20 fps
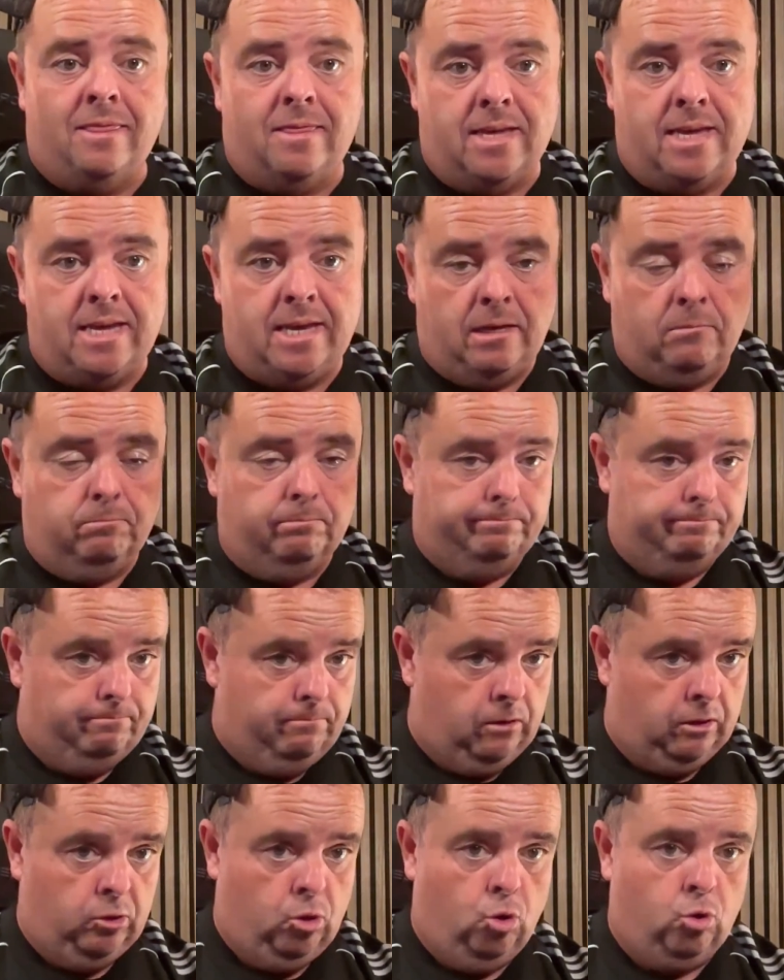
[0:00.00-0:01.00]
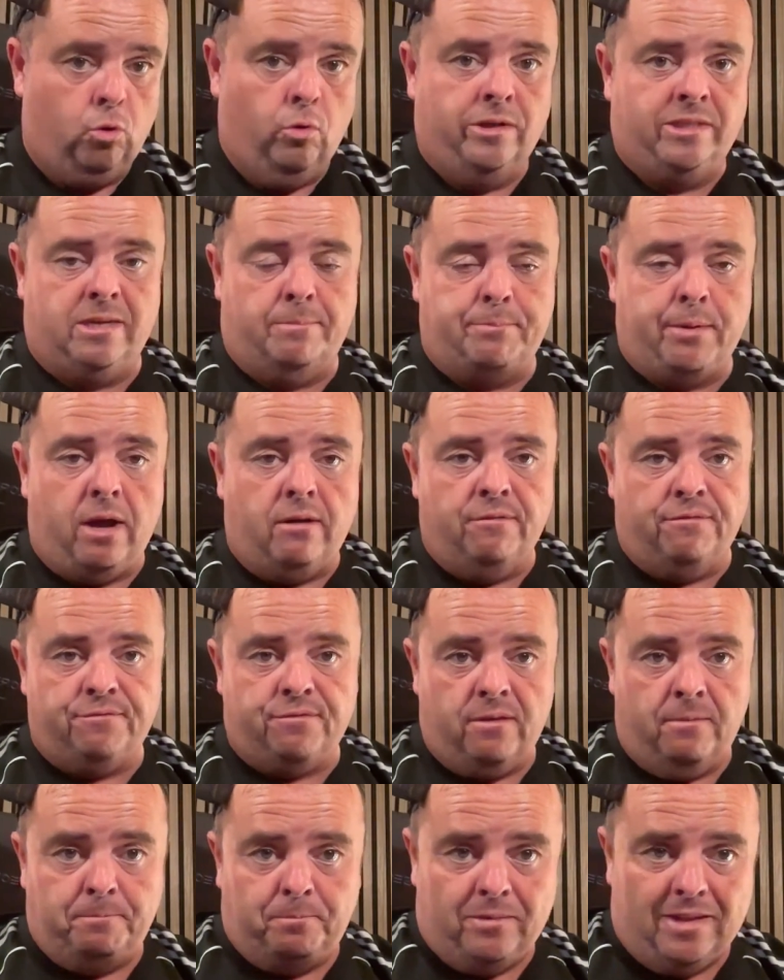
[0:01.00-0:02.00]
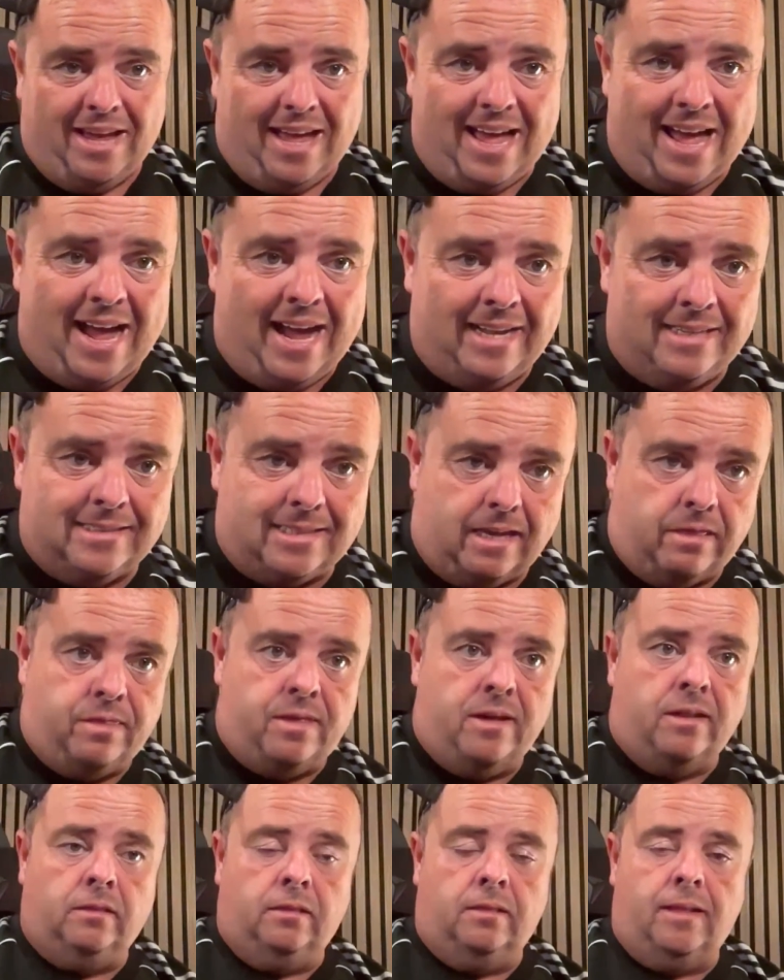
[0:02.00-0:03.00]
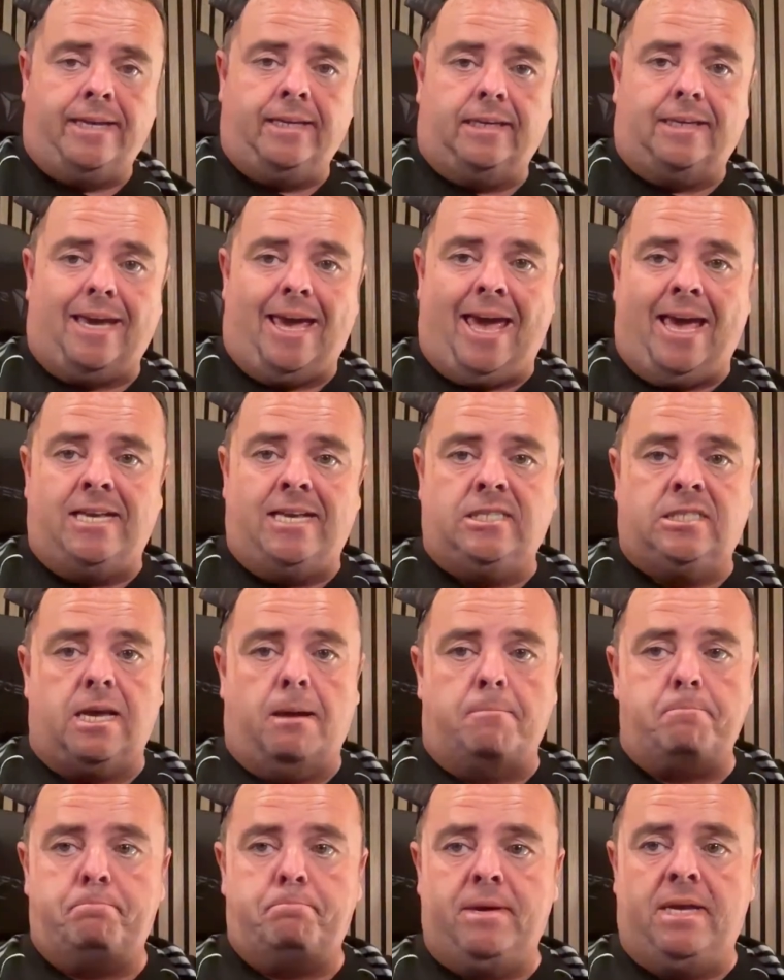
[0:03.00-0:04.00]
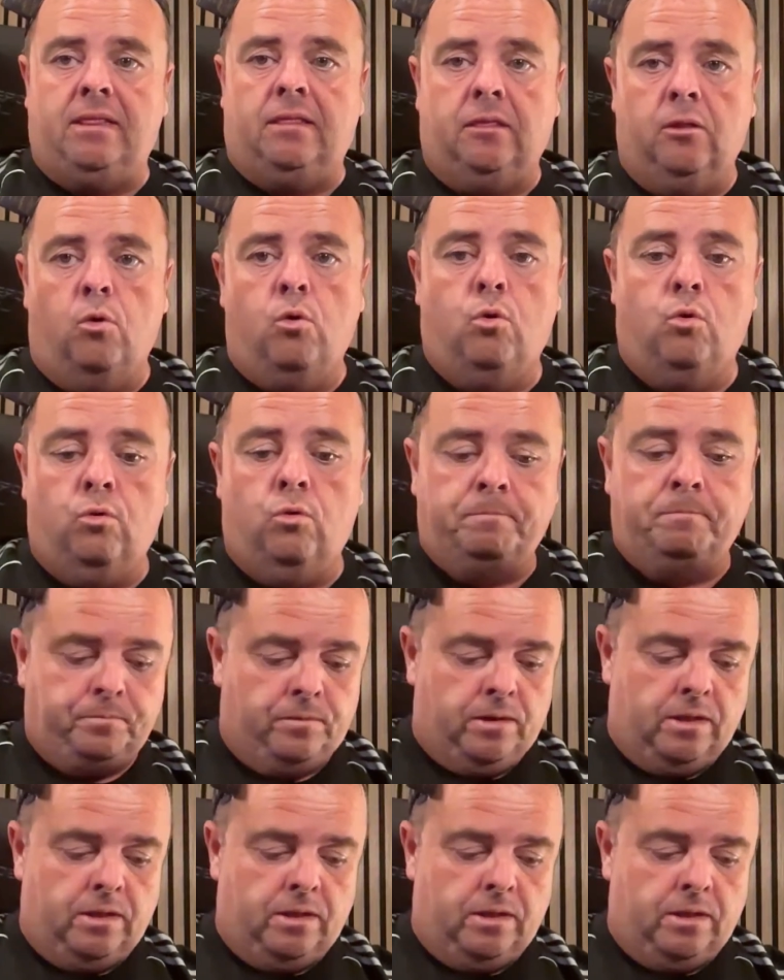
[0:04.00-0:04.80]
The logo is above and the link is below.